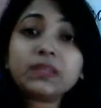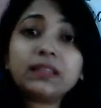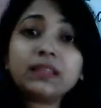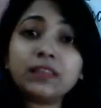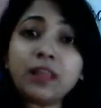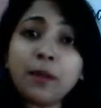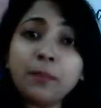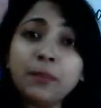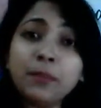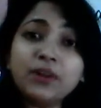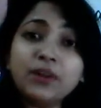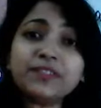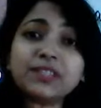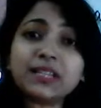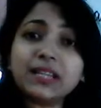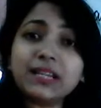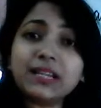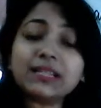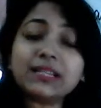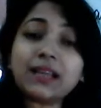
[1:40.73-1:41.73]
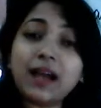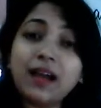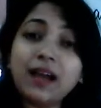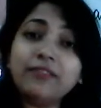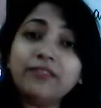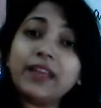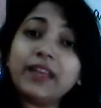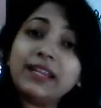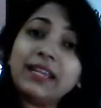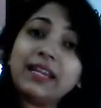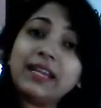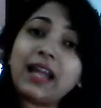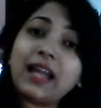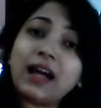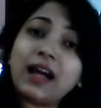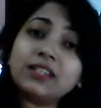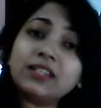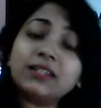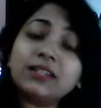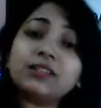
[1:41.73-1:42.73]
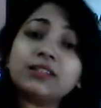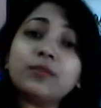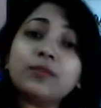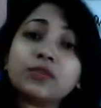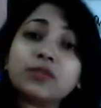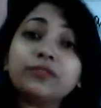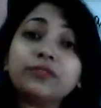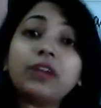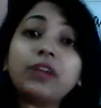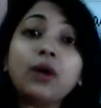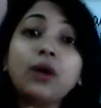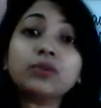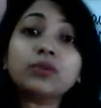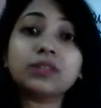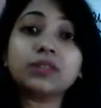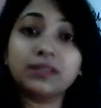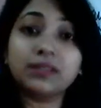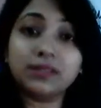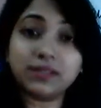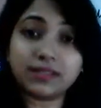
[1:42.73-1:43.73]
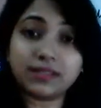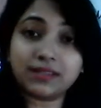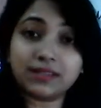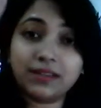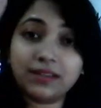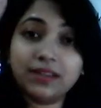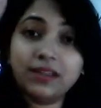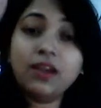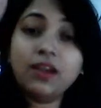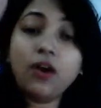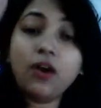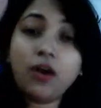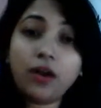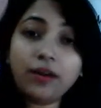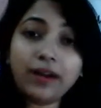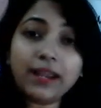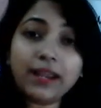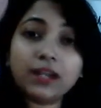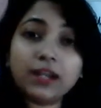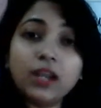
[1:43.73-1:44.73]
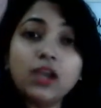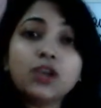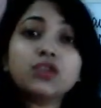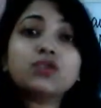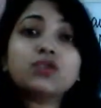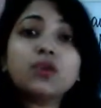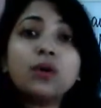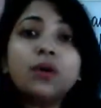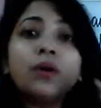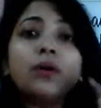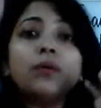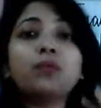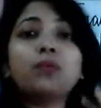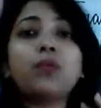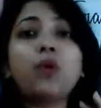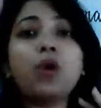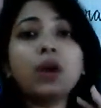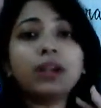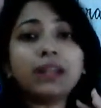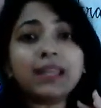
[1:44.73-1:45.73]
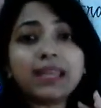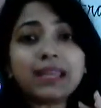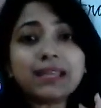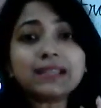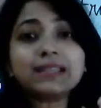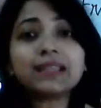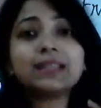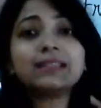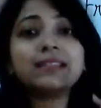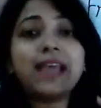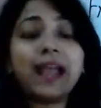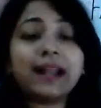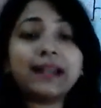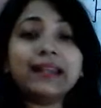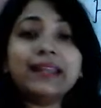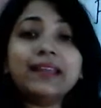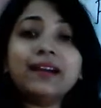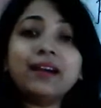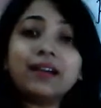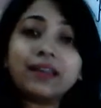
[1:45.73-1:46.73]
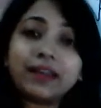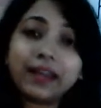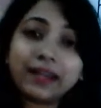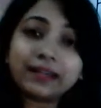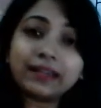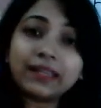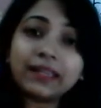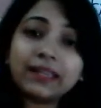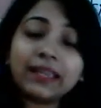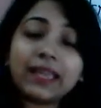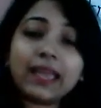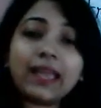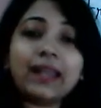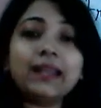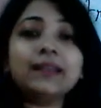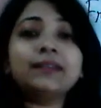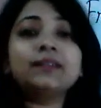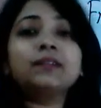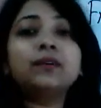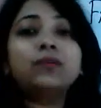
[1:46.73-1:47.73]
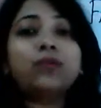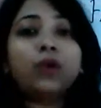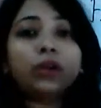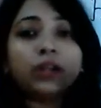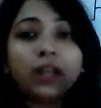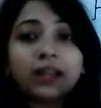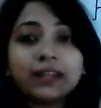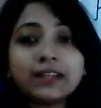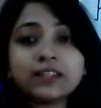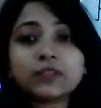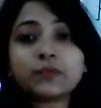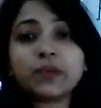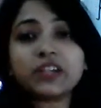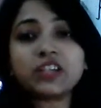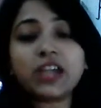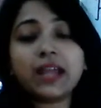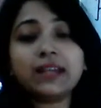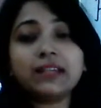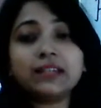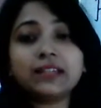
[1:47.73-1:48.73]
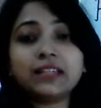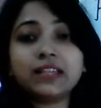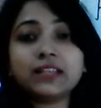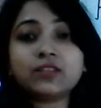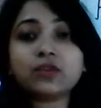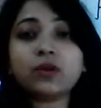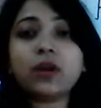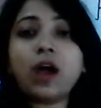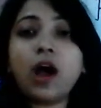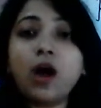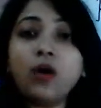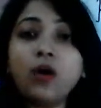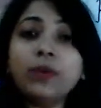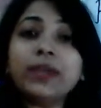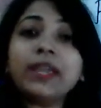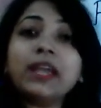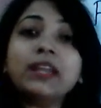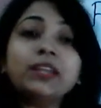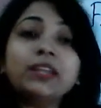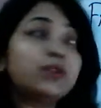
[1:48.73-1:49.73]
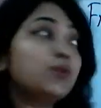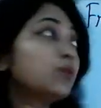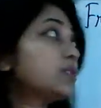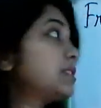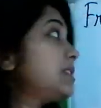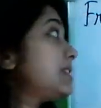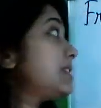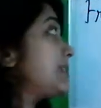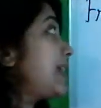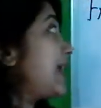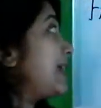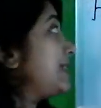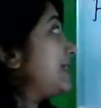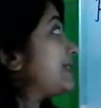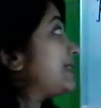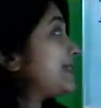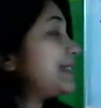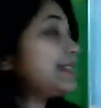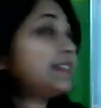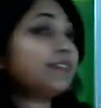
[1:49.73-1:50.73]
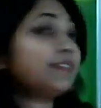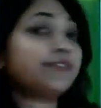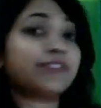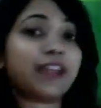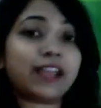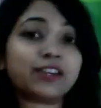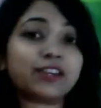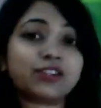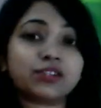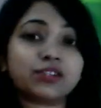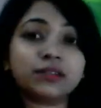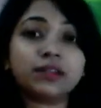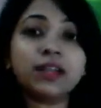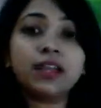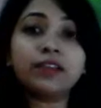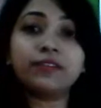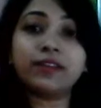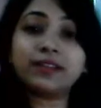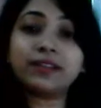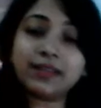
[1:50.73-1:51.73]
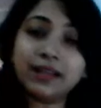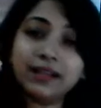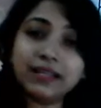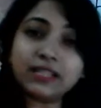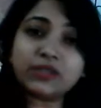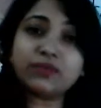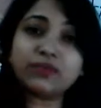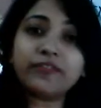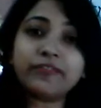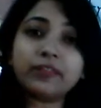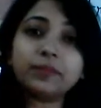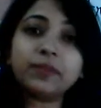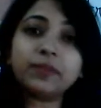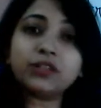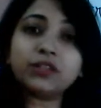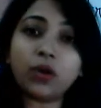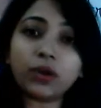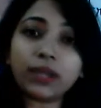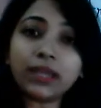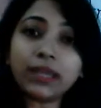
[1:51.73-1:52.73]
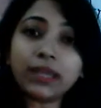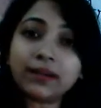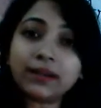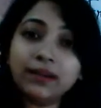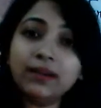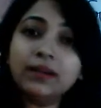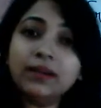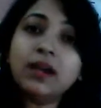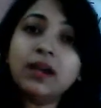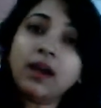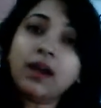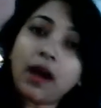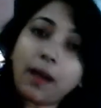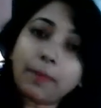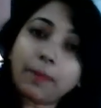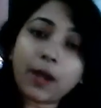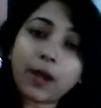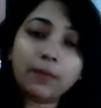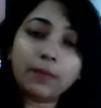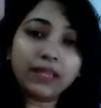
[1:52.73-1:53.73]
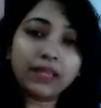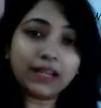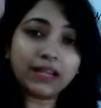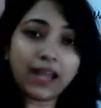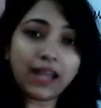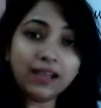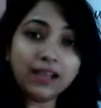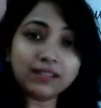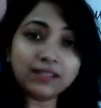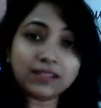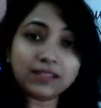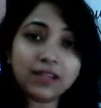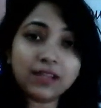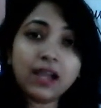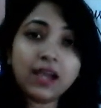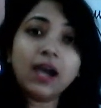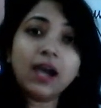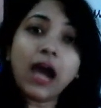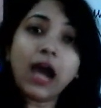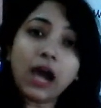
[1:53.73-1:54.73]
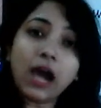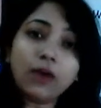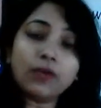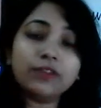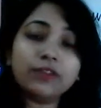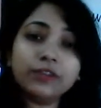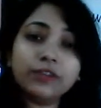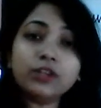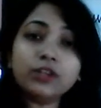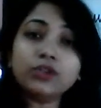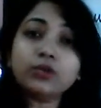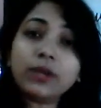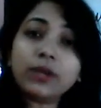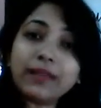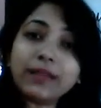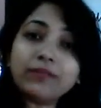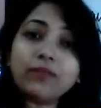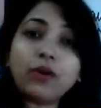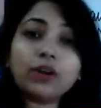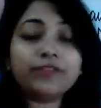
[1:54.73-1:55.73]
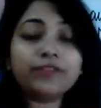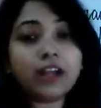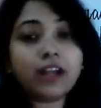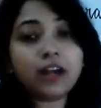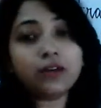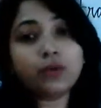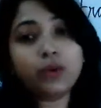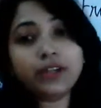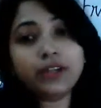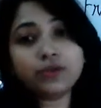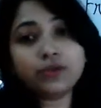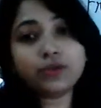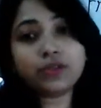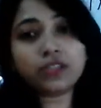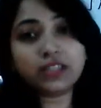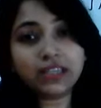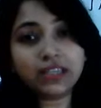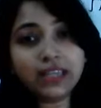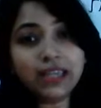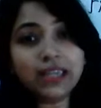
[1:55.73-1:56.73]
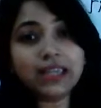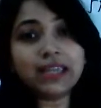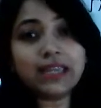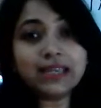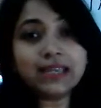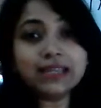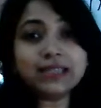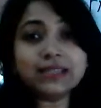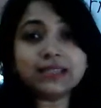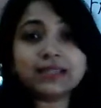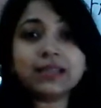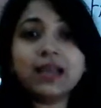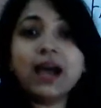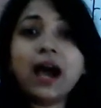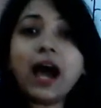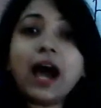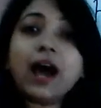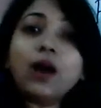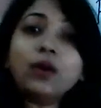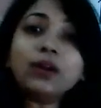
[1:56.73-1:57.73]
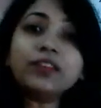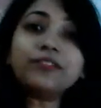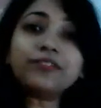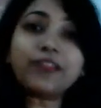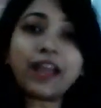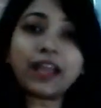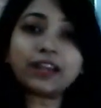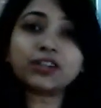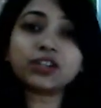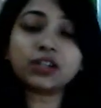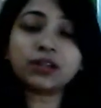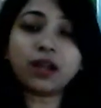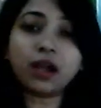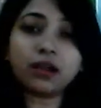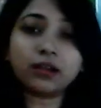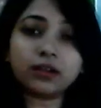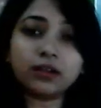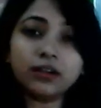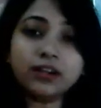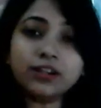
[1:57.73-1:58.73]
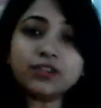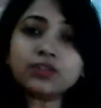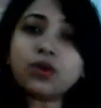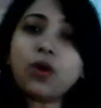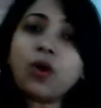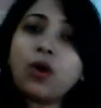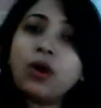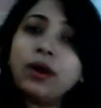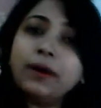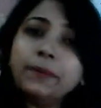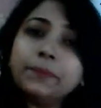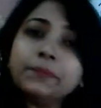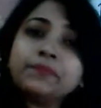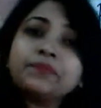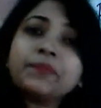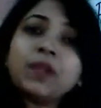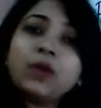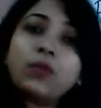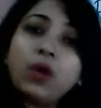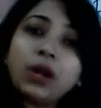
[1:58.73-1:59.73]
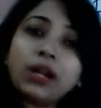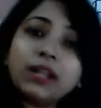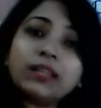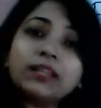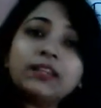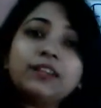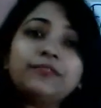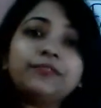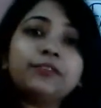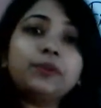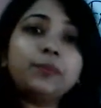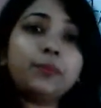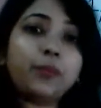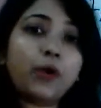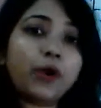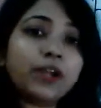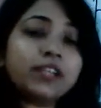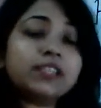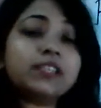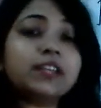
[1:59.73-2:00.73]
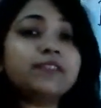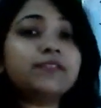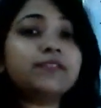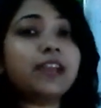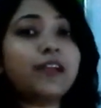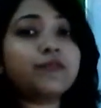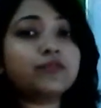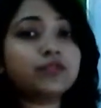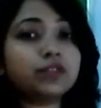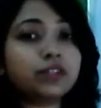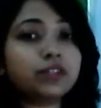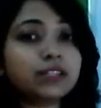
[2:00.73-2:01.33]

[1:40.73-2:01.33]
Number of slits are very large in terms of thousands. Alright, so what is exactly a grating and what are its specialities or how we can use this n slit diffraction results, we will be talking in a upcoming class. However, today what we are going to see is how diffraction occurs, or what are the different points that we have to